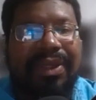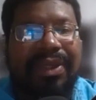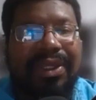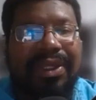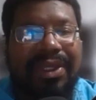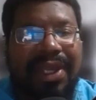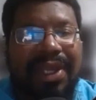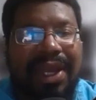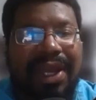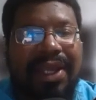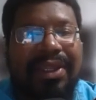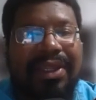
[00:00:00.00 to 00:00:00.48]

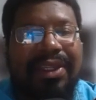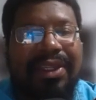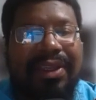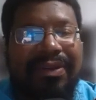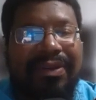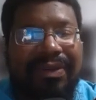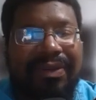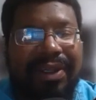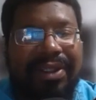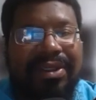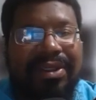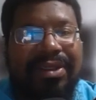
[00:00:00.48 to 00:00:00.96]
not
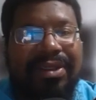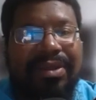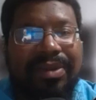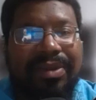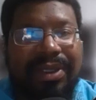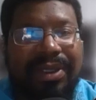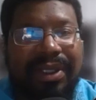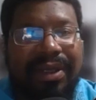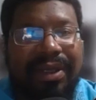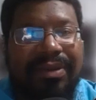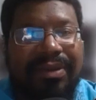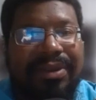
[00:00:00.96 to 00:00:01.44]
the events
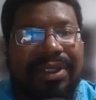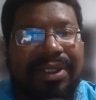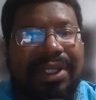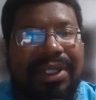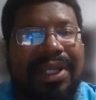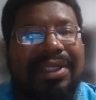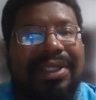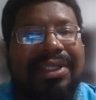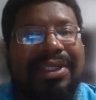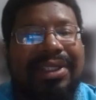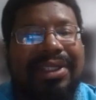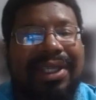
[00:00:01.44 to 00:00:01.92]
themselves.
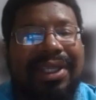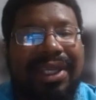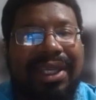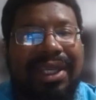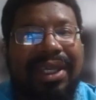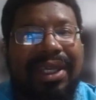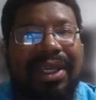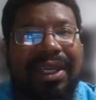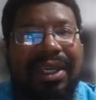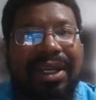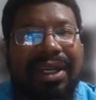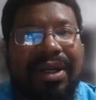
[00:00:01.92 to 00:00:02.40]
And that's
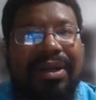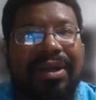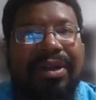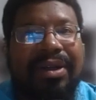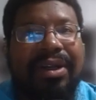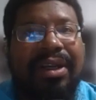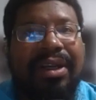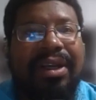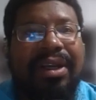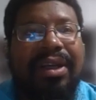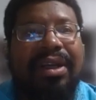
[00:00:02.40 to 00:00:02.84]
key here.